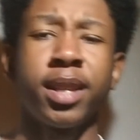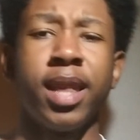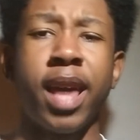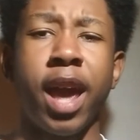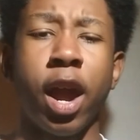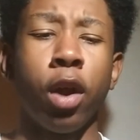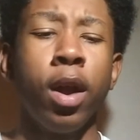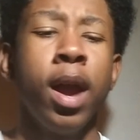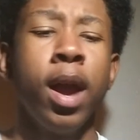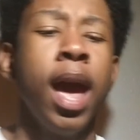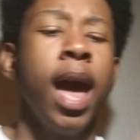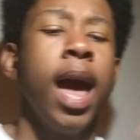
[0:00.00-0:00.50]
in
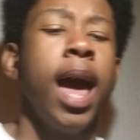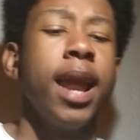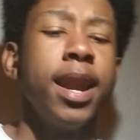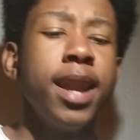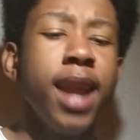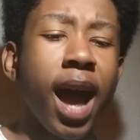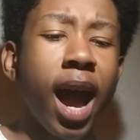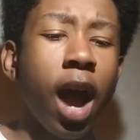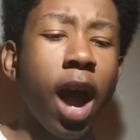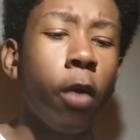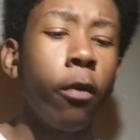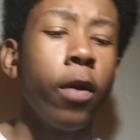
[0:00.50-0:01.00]
there.
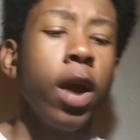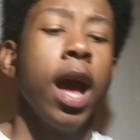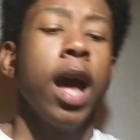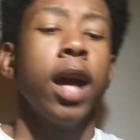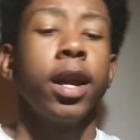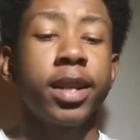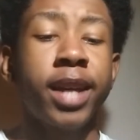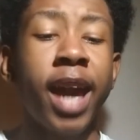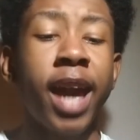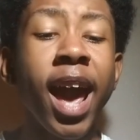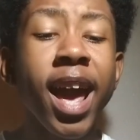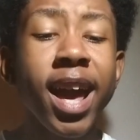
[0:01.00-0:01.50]
Now,
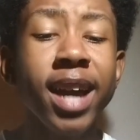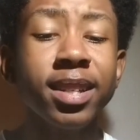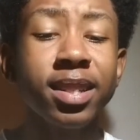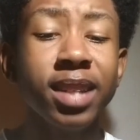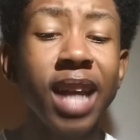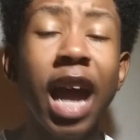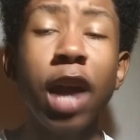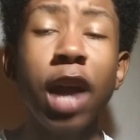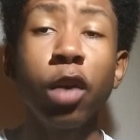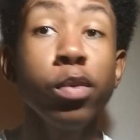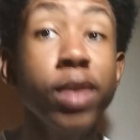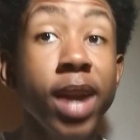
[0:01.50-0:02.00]

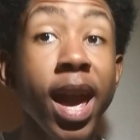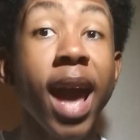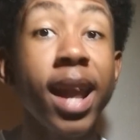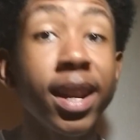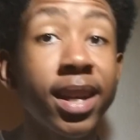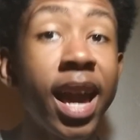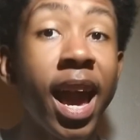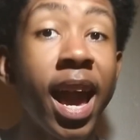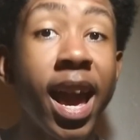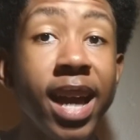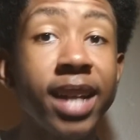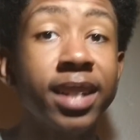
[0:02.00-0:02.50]
KSI, we had
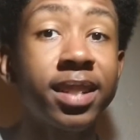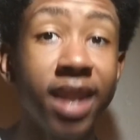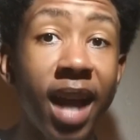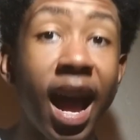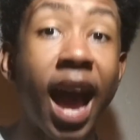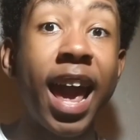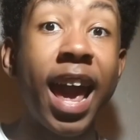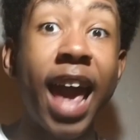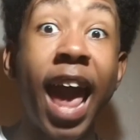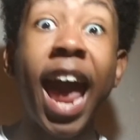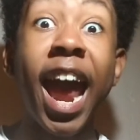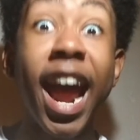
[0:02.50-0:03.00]

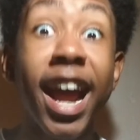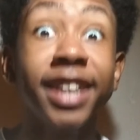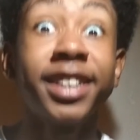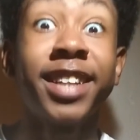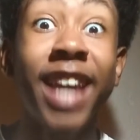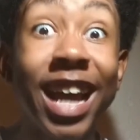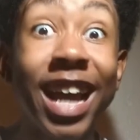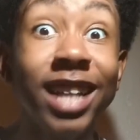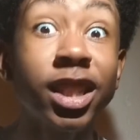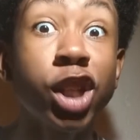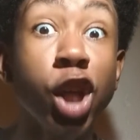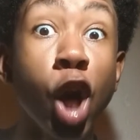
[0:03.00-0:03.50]
KSI and
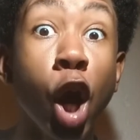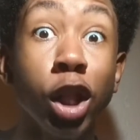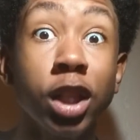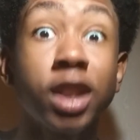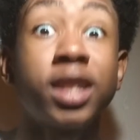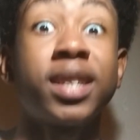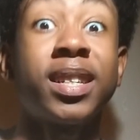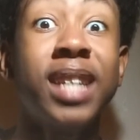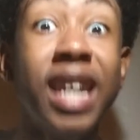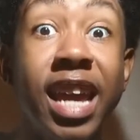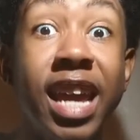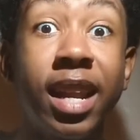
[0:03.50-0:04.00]
Deji on the
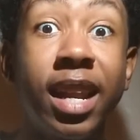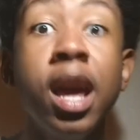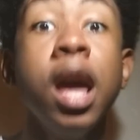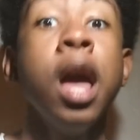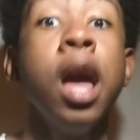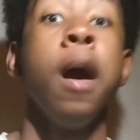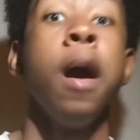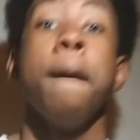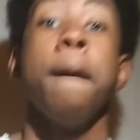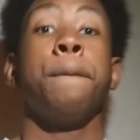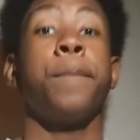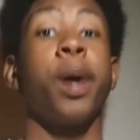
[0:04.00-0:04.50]
scene,
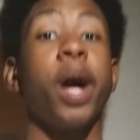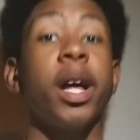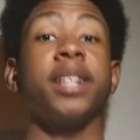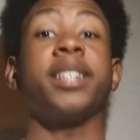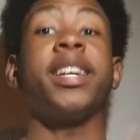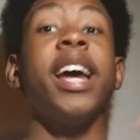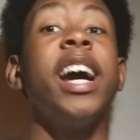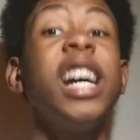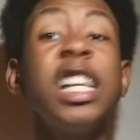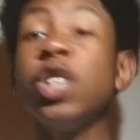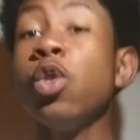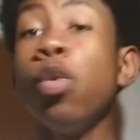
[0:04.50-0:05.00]

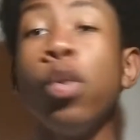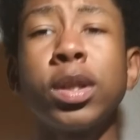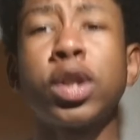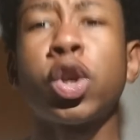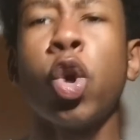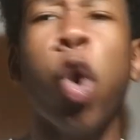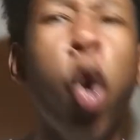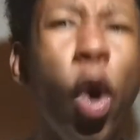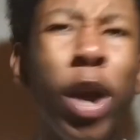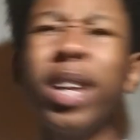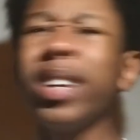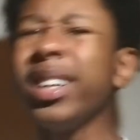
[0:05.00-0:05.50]
but Deji was
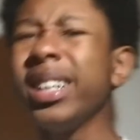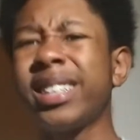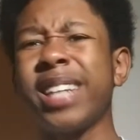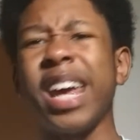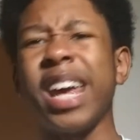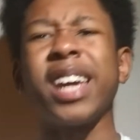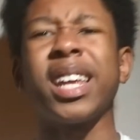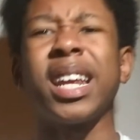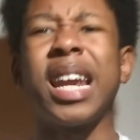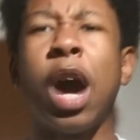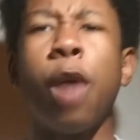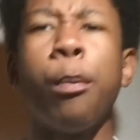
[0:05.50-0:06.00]
quickly
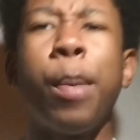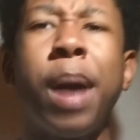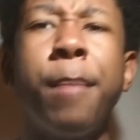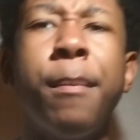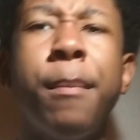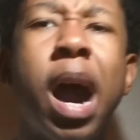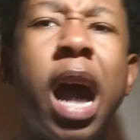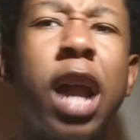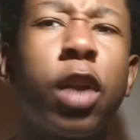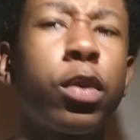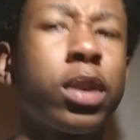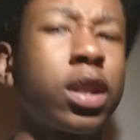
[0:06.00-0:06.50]
taken out by
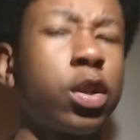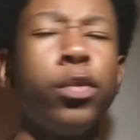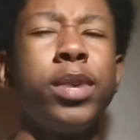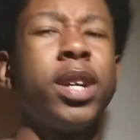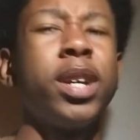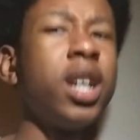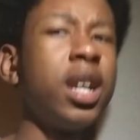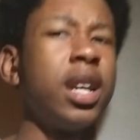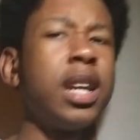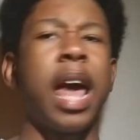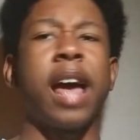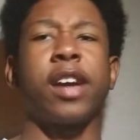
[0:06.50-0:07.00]
Madara, so we
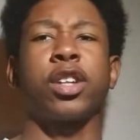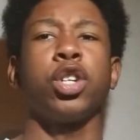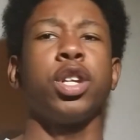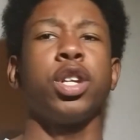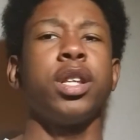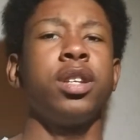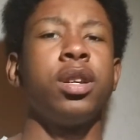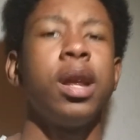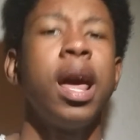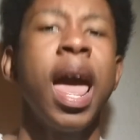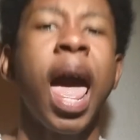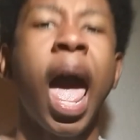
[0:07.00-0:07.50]
couldn't
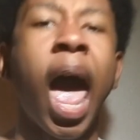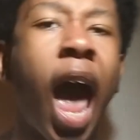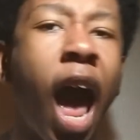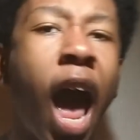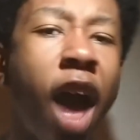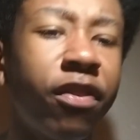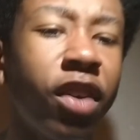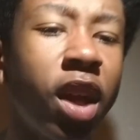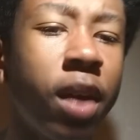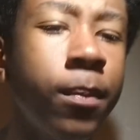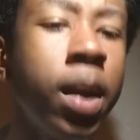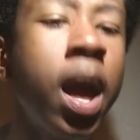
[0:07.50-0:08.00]
actually
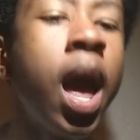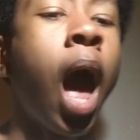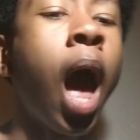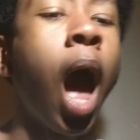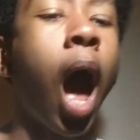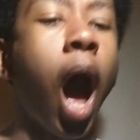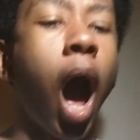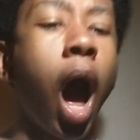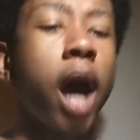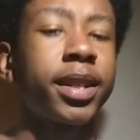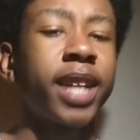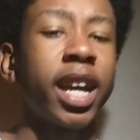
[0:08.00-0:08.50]
have him
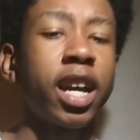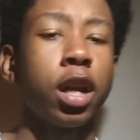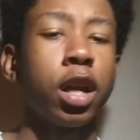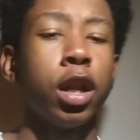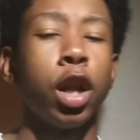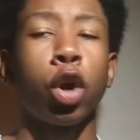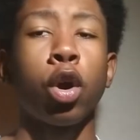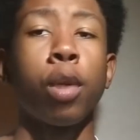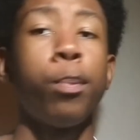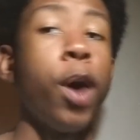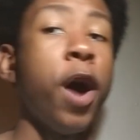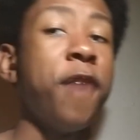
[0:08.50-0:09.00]
take on
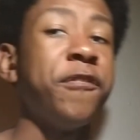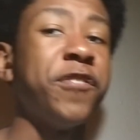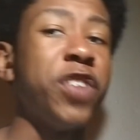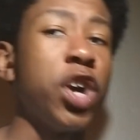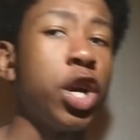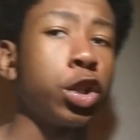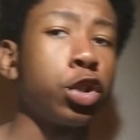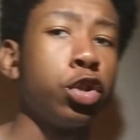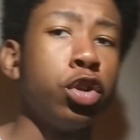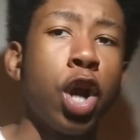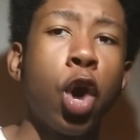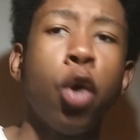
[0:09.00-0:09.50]
Logan Paul
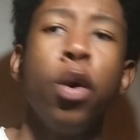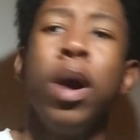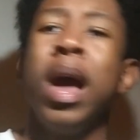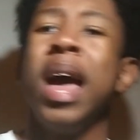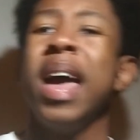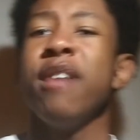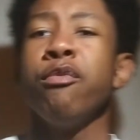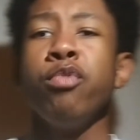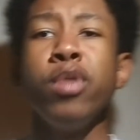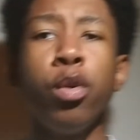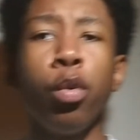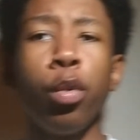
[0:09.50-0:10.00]
first. You know,
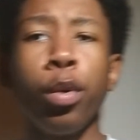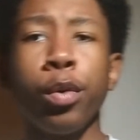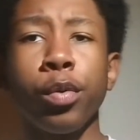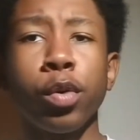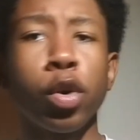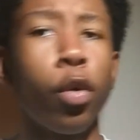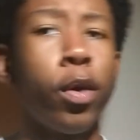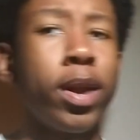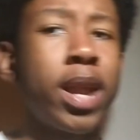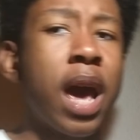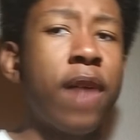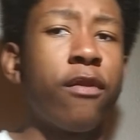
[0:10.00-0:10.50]
we were
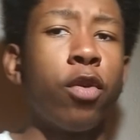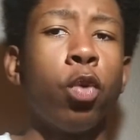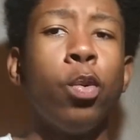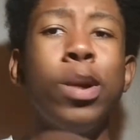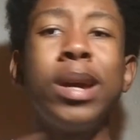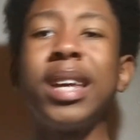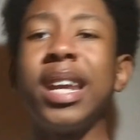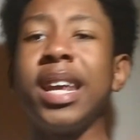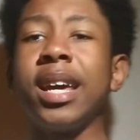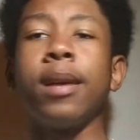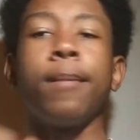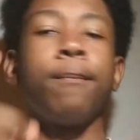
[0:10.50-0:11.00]
going to have a
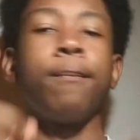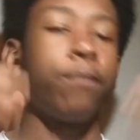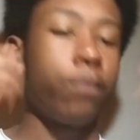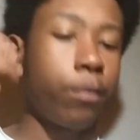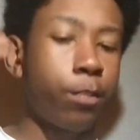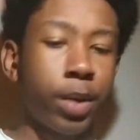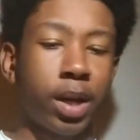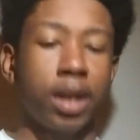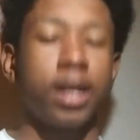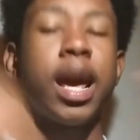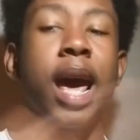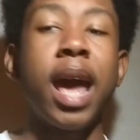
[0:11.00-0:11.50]

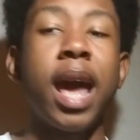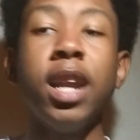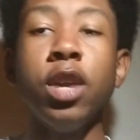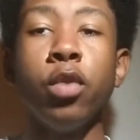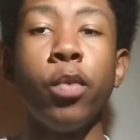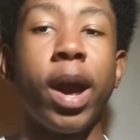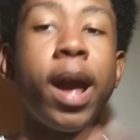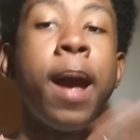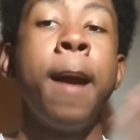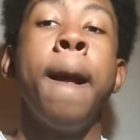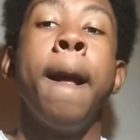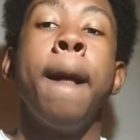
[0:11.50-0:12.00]
weakening, but
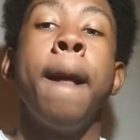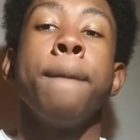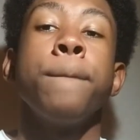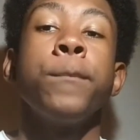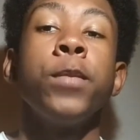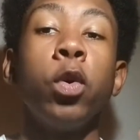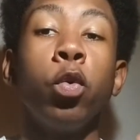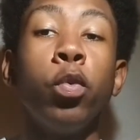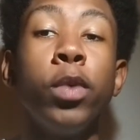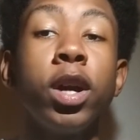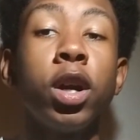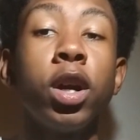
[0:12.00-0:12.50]
anyway,
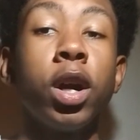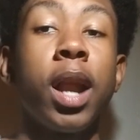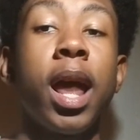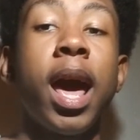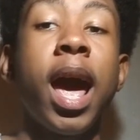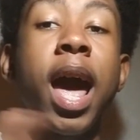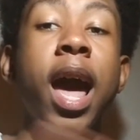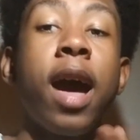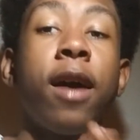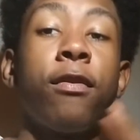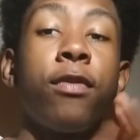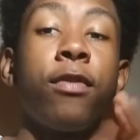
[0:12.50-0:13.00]
we're going to
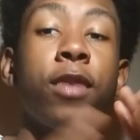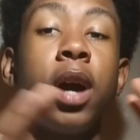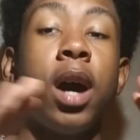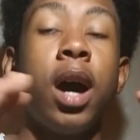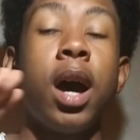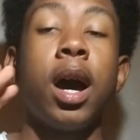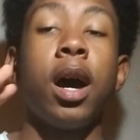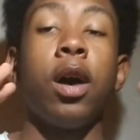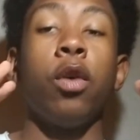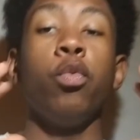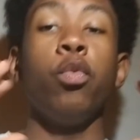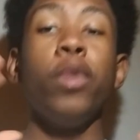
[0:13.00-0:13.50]

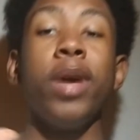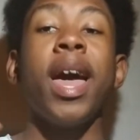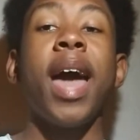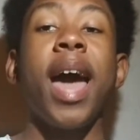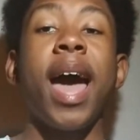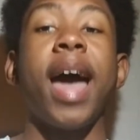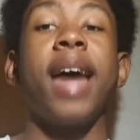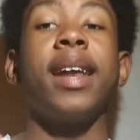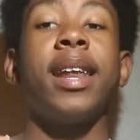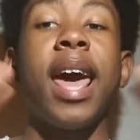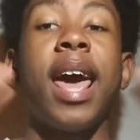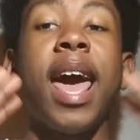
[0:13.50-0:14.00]
have, we
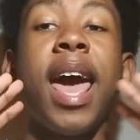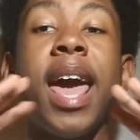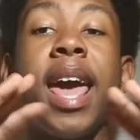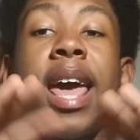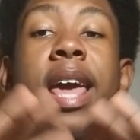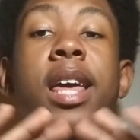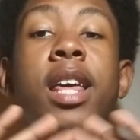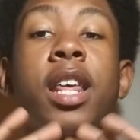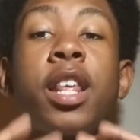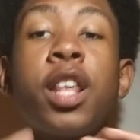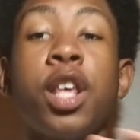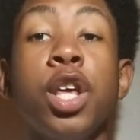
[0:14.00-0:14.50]
had
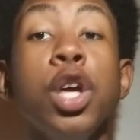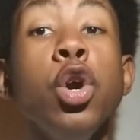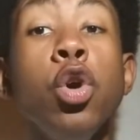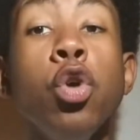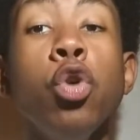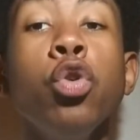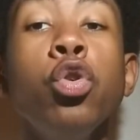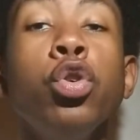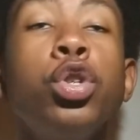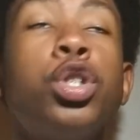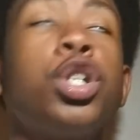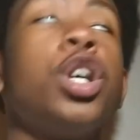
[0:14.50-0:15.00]
a
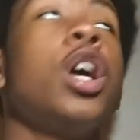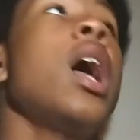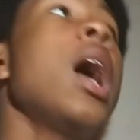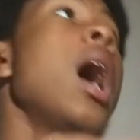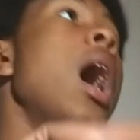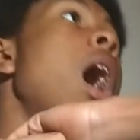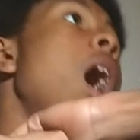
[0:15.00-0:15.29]
huge